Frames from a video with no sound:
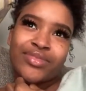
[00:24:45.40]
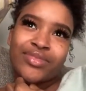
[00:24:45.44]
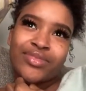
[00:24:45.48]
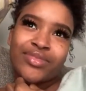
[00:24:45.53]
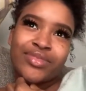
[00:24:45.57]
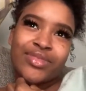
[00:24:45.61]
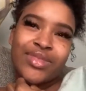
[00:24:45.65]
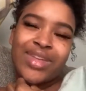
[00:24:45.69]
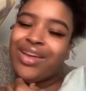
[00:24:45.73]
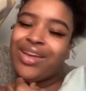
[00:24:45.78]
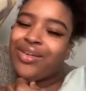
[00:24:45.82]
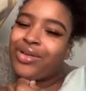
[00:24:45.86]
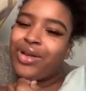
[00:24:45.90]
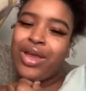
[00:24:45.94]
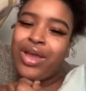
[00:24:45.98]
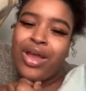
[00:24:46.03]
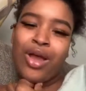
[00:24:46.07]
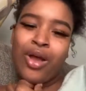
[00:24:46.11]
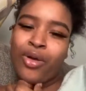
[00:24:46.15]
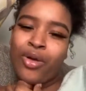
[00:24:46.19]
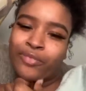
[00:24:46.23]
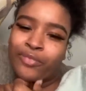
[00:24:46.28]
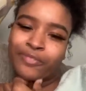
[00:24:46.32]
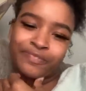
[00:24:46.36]
I don't
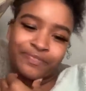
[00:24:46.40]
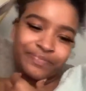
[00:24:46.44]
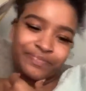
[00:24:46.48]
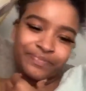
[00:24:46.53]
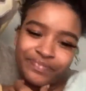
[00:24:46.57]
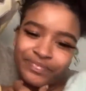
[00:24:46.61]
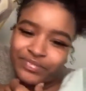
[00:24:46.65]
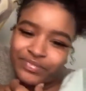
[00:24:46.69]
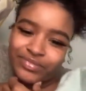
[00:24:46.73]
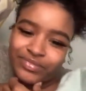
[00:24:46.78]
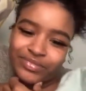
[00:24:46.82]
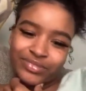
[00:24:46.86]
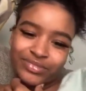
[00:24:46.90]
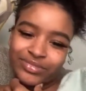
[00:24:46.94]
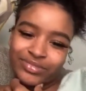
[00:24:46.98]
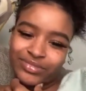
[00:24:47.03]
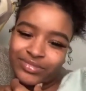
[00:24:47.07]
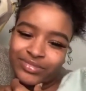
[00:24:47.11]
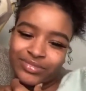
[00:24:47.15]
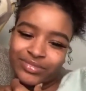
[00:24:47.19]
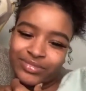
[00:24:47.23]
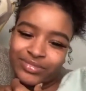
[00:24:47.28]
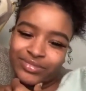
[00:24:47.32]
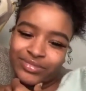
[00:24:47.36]
know.
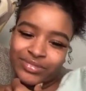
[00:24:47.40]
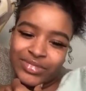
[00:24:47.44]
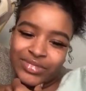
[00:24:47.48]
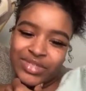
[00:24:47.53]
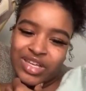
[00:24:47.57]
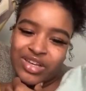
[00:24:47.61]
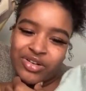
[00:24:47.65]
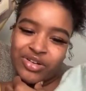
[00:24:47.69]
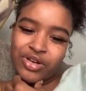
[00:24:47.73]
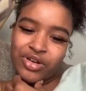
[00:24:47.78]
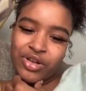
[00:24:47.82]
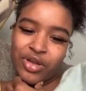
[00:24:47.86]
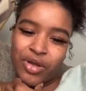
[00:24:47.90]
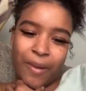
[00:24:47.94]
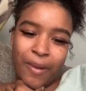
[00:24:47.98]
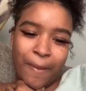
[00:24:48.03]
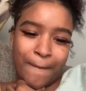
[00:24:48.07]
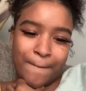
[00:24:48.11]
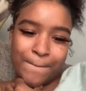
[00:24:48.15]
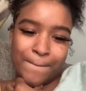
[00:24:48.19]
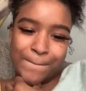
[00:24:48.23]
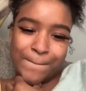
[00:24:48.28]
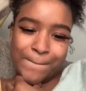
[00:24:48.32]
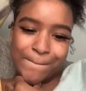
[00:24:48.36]
I don't
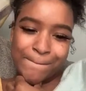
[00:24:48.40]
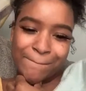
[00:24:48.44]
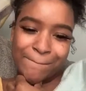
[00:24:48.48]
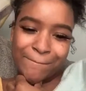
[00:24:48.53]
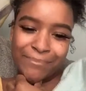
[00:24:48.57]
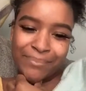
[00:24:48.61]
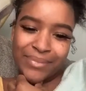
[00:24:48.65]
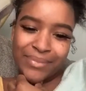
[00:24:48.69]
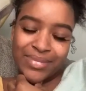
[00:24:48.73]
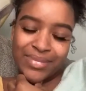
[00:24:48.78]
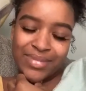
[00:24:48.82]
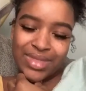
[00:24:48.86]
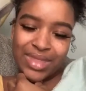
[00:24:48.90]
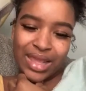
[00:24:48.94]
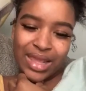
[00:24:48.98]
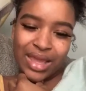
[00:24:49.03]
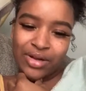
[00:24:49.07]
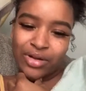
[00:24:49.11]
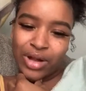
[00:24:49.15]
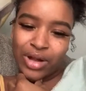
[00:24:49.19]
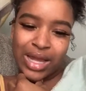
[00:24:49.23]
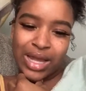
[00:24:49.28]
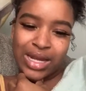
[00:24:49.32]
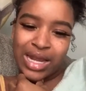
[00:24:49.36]
know.
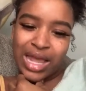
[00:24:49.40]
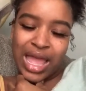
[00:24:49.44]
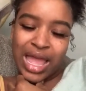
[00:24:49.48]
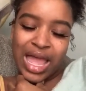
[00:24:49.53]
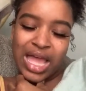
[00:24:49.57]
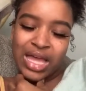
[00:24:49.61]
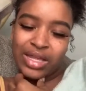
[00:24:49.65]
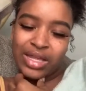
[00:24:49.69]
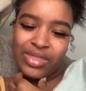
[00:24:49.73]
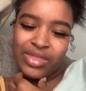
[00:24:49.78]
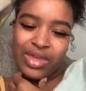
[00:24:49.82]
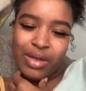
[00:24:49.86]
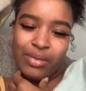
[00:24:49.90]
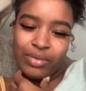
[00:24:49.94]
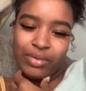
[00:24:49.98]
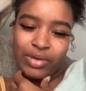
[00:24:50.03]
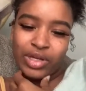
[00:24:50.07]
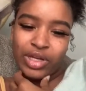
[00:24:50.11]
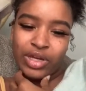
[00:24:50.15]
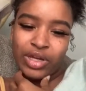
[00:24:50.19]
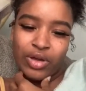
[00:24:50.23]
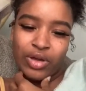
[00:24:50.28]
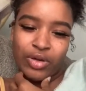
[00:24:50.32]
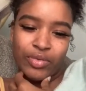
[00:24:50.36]
I don't know how that
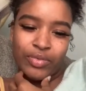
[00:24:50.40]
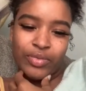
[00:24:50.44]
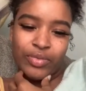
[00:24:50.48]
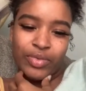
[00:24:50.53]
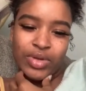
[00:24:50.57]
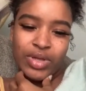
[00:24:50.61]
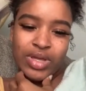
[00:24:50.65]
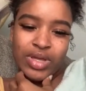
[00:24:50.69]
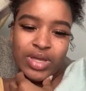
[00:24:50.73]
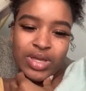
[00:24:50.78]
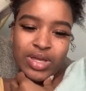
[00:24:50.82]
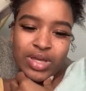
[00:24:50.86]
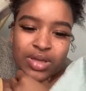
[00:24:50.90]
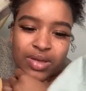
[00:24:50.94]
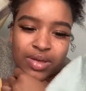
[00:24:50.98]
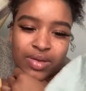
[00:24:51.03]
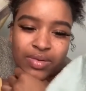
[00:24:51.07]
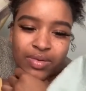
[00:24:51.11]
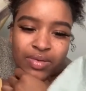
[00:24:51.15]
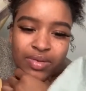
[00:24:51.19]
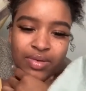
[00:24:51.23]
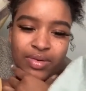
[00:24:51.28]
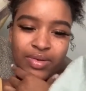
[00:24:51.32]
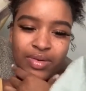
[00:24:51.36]
would go.
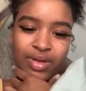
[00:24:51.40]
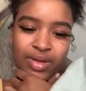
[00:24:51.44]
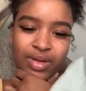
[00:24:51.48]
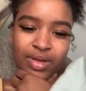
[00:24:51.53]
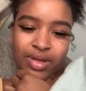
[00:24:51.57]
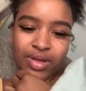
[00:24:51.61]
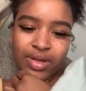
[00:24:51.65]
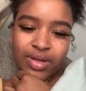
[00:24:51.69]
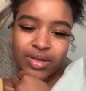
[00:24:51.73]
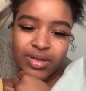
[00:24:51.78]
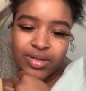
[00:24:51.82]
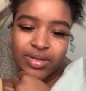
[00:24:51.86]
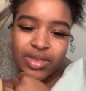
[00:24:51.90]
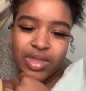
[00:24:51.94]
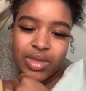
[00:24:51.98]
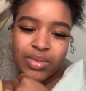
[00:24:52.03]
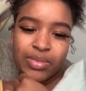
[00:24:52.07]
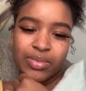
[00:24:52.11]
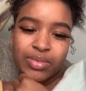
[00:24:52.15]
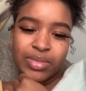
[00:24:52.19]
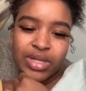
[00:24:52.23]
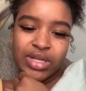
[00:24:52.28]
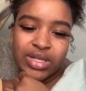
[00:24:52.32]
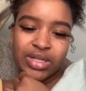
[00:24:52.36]

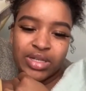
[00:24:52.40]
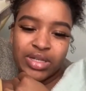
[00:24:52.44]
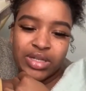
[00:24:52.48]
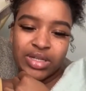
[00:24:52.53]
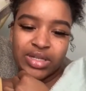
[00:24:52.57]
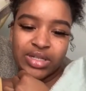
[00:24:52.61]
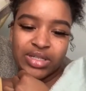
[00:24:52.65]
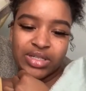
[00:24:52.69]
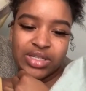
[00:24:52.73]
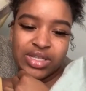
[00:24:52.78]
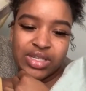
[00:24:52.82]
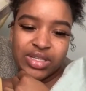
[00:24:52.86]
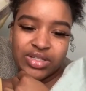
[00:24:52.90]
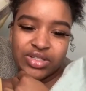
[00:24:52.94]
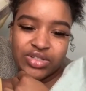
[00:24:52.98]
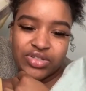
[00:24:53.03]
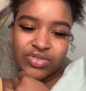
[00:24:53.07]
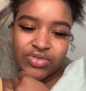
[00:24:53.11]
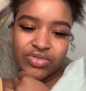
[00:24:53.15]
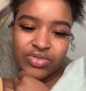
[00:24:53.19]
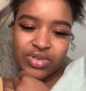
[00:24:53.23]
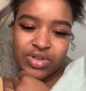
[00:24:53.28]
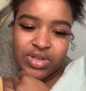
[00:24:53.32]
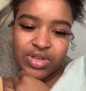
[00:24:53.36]
They've been melanin in the
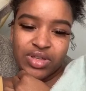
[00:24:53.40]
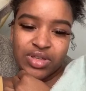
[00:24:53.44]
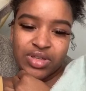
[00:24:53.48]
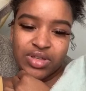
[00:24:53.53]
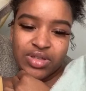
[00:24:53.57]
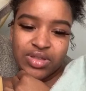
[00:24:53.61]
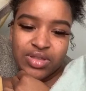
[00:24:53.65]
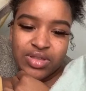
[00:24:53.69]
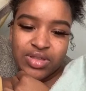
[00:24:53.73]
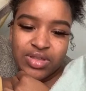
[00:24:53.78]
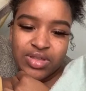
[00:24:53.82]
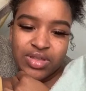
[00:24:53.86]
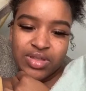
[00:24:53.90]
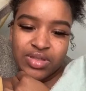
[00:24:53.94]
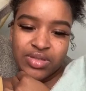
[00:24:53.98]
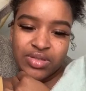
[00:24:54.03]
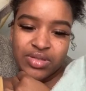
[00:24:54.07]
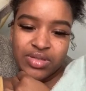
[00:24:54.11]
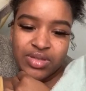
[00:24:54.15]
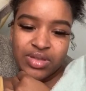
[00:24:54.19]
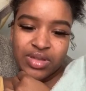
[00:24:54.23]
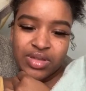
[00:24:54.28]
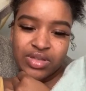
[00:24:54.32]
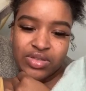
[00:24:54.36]
sunscreen.
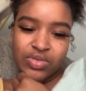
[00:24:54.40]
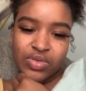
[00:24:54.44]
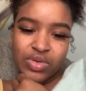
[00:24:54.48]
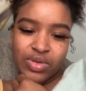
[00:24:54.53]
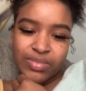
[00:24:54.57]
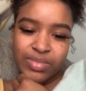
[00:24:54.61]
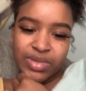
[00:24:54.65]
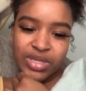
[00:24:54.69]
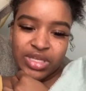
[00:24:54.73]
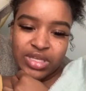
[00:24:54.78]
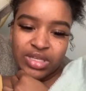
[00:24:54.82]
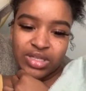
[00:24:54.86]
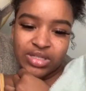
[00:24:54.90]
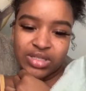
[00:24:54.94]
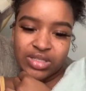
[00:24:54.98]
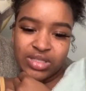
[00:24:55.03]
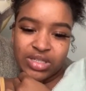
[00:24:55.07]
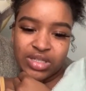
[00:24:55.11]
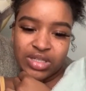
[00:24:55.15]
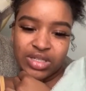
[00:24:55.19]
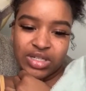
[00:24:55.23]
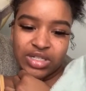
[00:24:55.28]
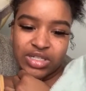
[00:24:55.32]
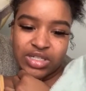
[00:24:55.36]
That's what Becky's
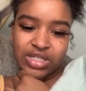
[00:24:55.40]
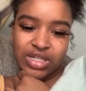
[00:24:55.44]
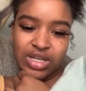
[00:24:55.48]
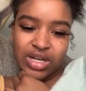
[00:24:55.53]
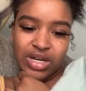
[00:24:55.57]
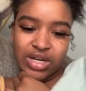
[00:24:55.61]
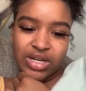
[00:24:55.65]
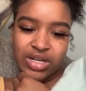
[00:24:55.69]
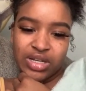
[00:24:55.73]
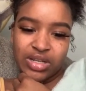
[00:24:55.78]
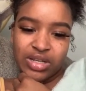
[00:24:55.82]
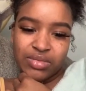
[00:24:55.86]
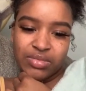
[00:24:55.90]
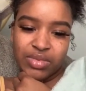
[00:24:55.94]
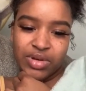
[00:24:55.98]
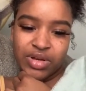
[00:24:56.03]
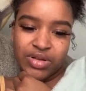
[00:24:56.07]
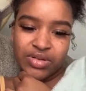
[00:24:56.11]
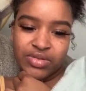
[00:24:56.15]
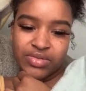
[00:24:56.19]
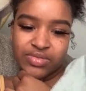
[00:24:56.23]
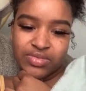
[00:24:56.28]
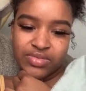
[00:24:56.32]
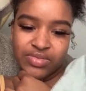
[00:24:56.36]
skin is shiny and
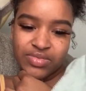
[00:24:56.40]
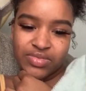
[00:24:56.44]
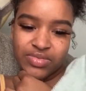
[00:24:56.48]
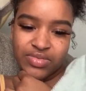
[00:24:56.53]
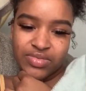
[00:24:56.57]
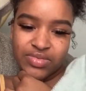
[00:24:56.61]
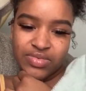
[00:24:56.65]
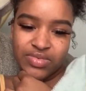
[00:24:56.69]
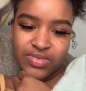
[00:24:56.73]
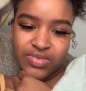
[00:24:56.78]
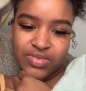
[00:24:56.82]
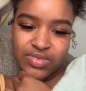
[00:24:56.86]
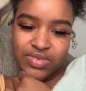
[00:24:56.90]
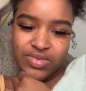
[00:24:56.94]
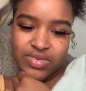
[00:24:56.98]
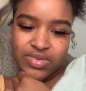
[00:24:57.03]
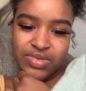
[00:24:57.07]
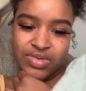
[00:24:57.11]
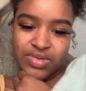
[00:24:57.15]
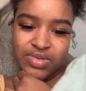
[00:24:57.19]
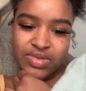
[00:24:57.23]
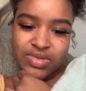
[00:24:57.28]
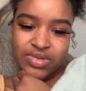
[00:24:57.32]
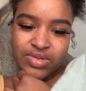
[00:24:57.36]
brown.
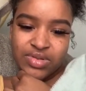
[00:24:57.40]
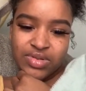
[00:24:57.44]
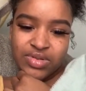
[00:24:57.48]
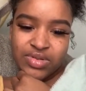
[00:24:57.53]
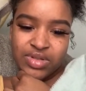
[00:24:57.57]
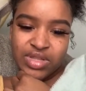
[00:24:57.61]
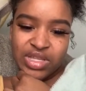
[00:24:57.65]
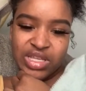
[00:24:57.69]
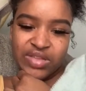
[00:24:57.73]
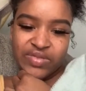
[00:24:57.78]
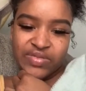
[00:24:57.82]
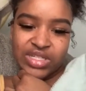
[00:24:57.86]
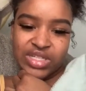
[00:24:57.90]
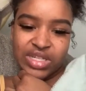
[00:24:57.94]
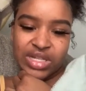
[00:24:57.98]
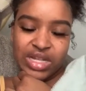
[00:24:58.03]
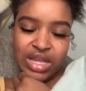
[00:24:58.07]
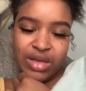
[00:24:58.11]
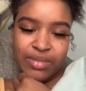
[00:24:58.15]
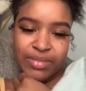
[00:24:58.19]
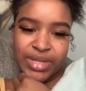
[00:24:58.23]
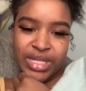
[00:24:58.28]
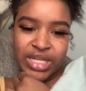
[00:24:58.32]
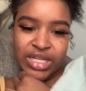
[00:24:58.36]
David still got
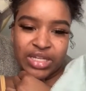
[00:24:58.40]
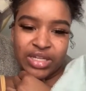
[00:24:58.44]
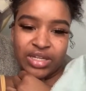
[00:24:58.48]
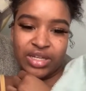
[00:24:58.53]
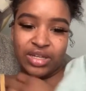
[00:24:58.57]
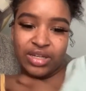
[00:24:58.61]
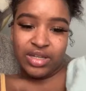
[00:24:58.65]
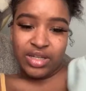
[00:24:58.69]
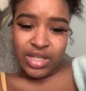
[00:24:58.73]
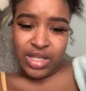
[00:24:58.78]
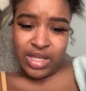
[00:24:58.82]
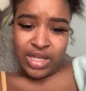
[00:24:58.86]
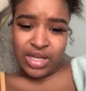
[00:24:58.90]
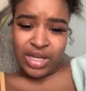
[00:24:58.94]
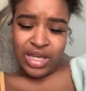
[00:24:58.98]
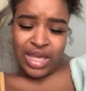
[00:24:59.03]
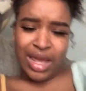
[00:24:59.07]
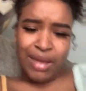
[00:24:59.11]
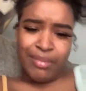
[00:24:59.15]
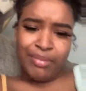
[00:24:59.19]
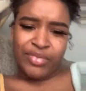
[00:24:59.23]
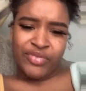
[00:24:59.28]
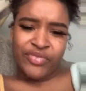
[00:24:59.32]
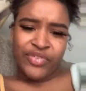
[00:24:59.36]
melanin. Yeah, they
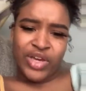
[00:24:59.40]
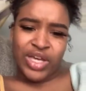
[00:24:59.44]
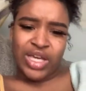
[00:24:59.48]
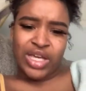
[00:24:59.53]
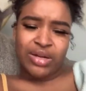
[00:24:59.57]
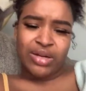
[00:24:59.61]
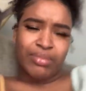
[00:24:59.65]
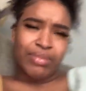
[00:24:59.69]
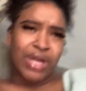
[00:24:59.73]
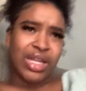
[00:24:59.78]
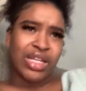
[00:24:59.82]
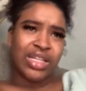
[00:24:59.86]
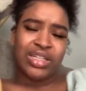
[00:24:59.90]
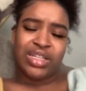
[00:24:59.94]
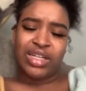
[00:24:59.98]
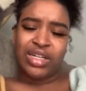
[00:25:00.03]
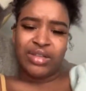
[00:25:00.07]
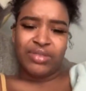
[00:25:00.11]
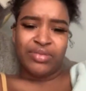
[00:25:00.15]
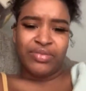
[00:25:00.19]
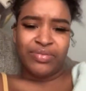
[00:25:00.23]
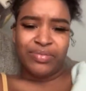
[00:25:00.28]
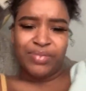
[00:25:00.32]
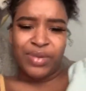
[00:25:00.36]
got fucking
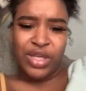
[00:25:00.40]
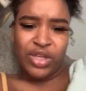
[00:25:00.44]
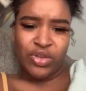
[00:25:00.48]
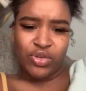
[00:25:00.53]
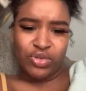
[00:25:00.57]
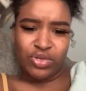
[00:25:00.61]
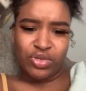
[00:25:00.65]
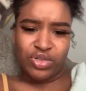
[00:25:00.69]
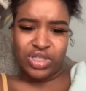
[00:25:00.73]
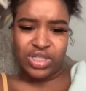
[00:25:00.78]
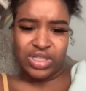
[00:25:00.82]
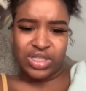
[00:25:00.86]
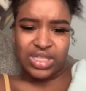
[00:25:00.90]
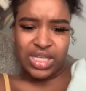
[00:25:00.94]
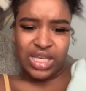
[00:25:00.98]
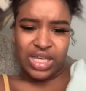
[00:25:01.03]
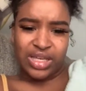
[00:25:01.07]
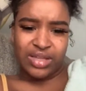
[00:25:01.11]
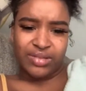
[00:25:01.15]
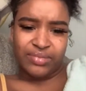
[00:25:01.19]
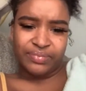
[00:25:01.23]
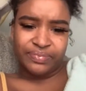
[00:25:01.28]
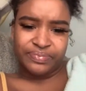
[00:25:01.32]
melanin pills you can take. Fuck